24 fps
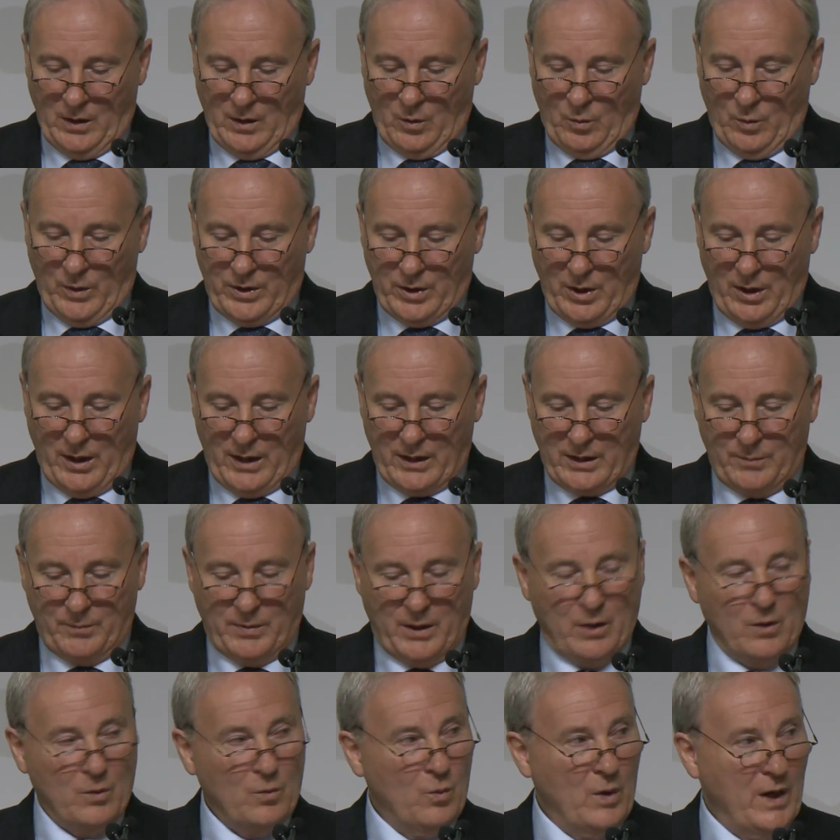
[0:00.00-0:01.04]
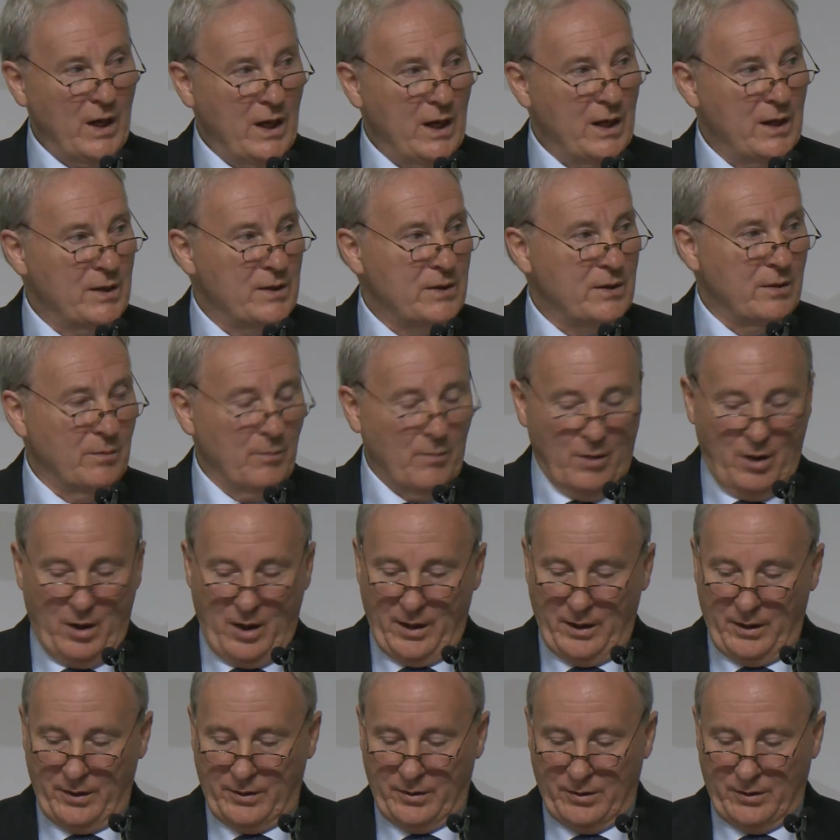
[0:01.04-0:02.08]
We talked about ways to
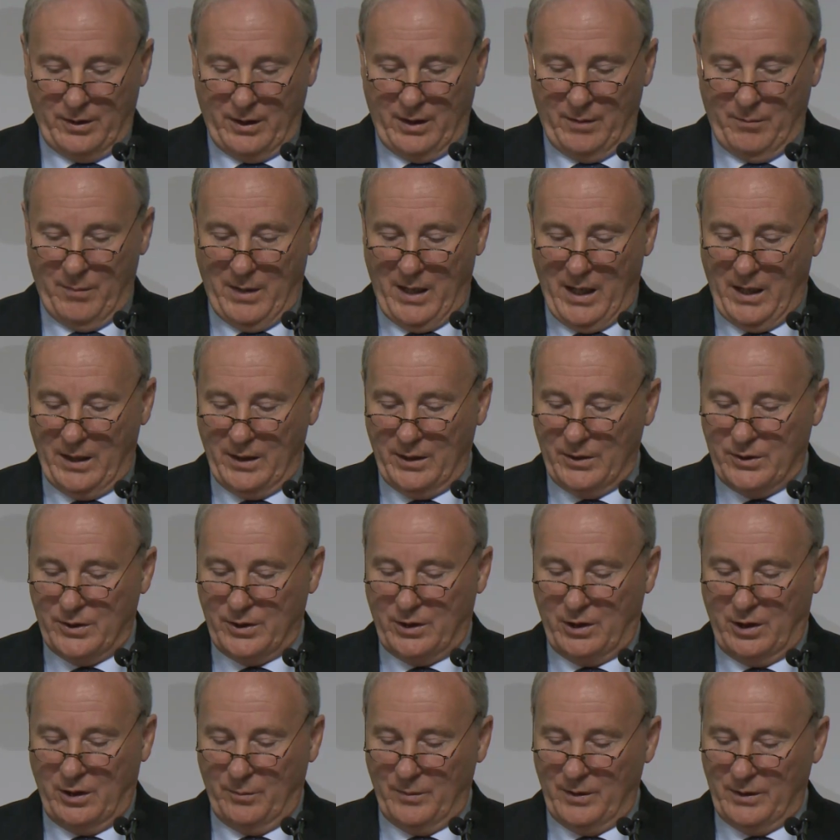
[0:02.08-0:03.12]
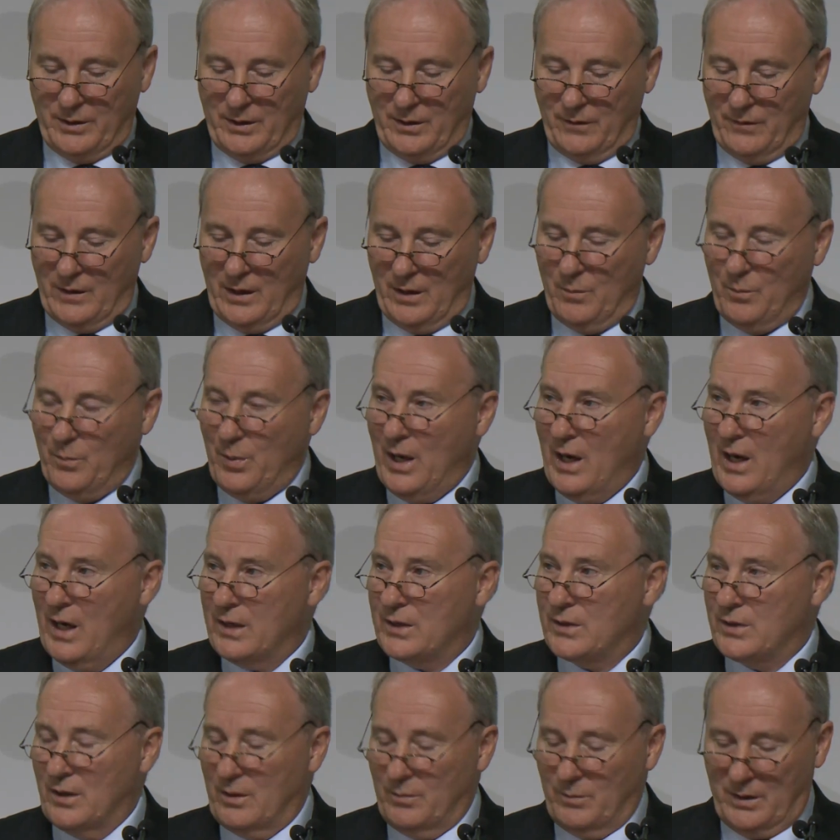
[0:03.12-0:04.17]
monitor and manage cumulative
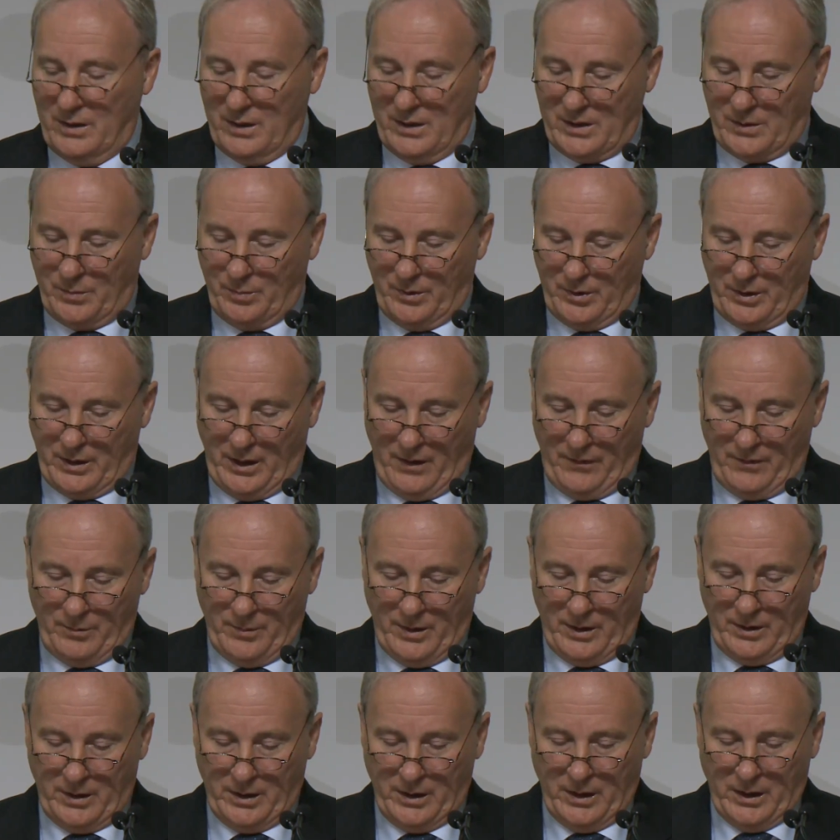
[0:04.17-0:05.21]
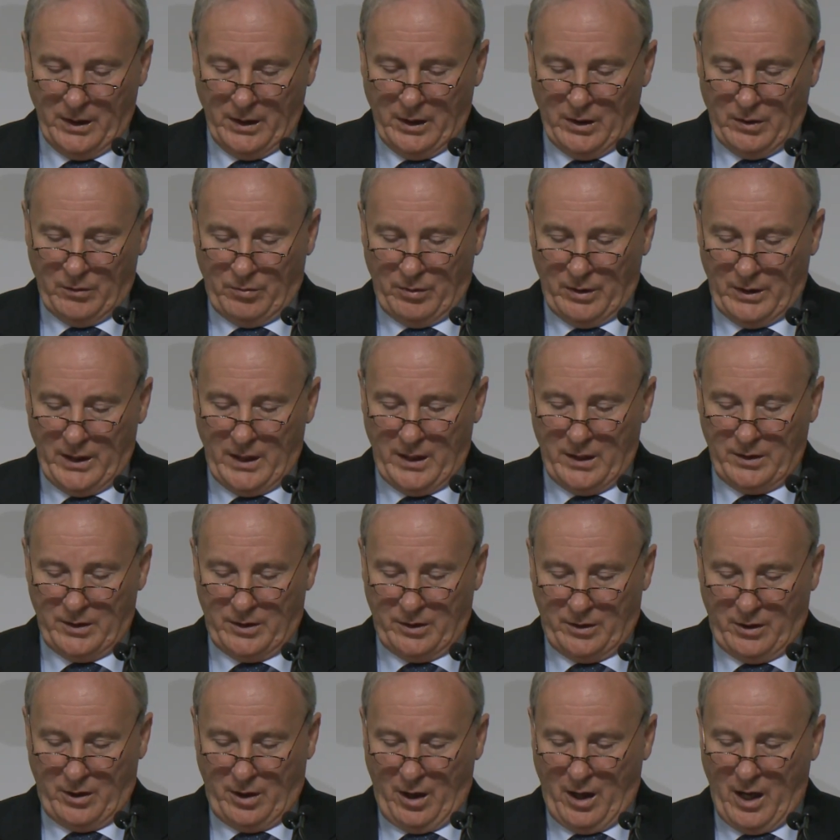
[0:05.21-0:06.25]
impacts on municipal government related to
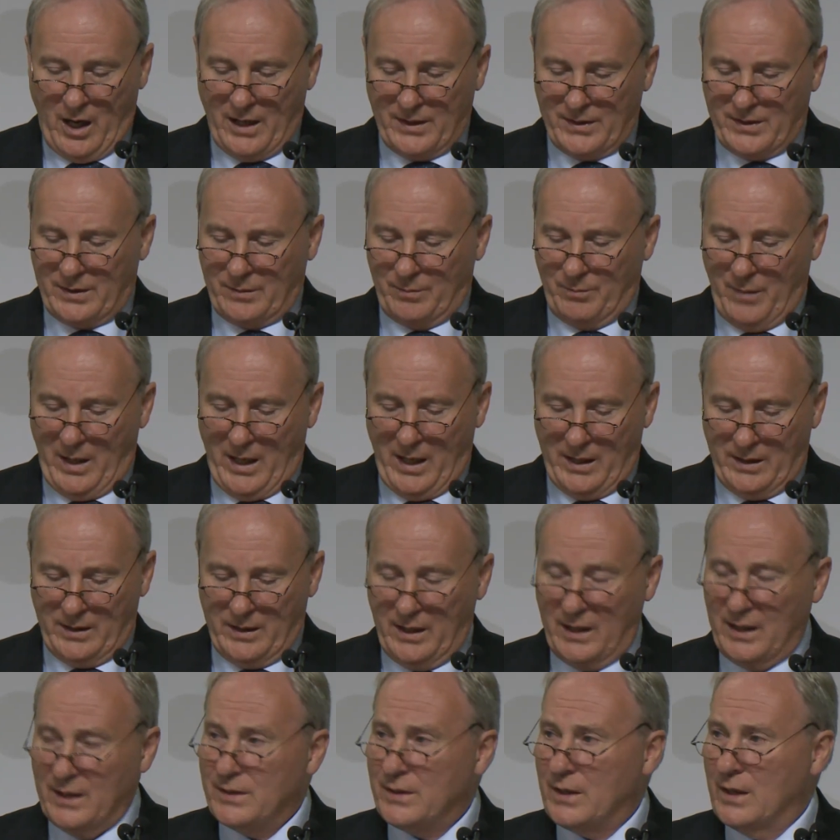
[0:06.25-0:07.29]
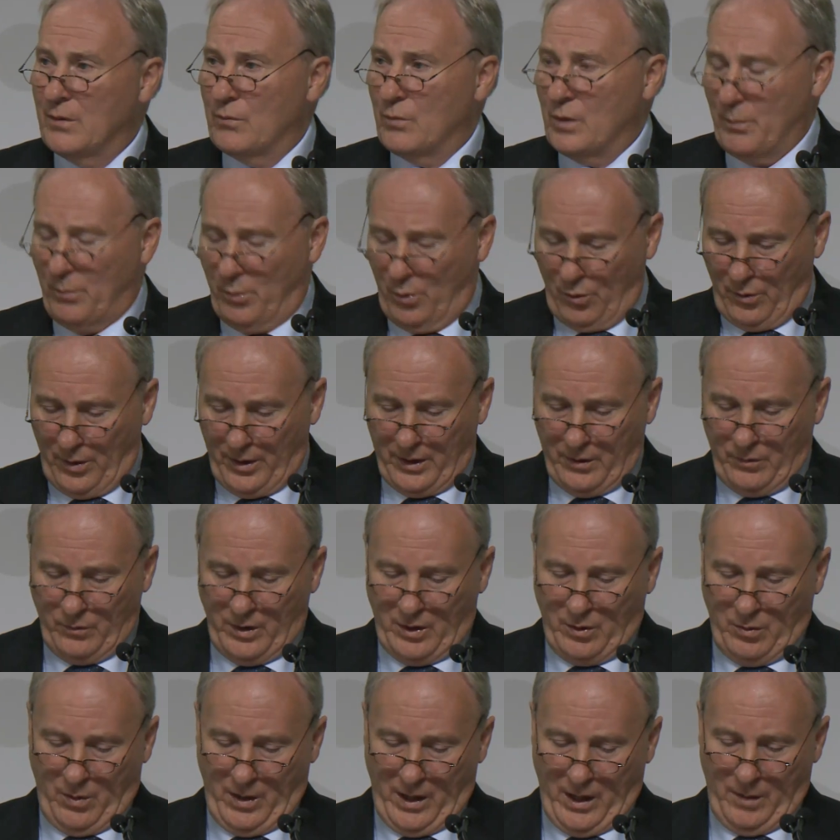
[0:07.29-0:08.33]
costs, mandates, and reporting
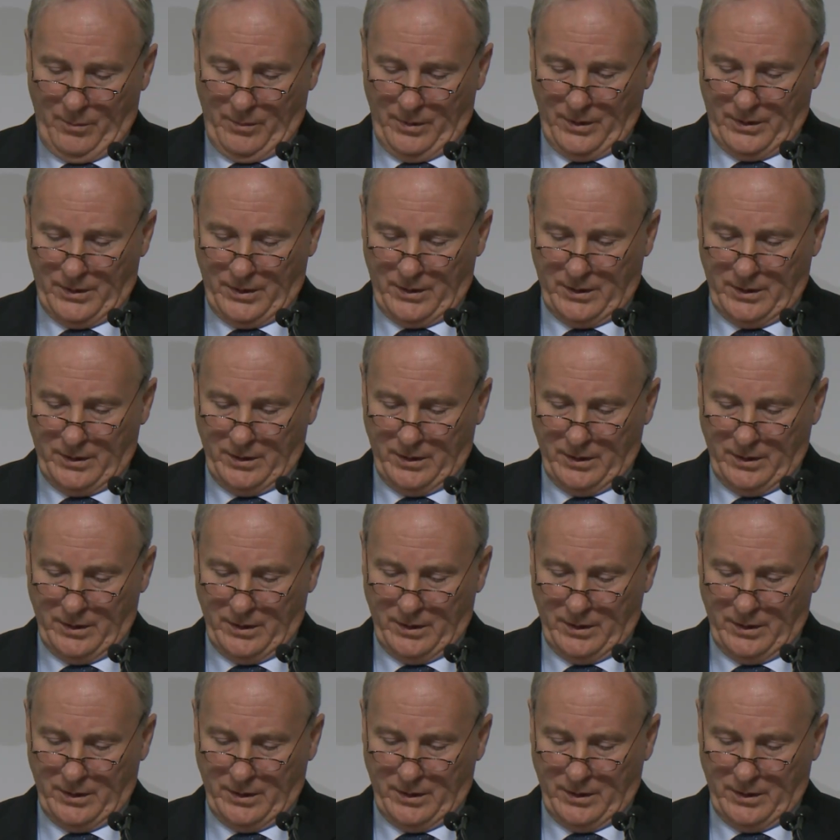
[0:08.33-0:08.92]
requirements.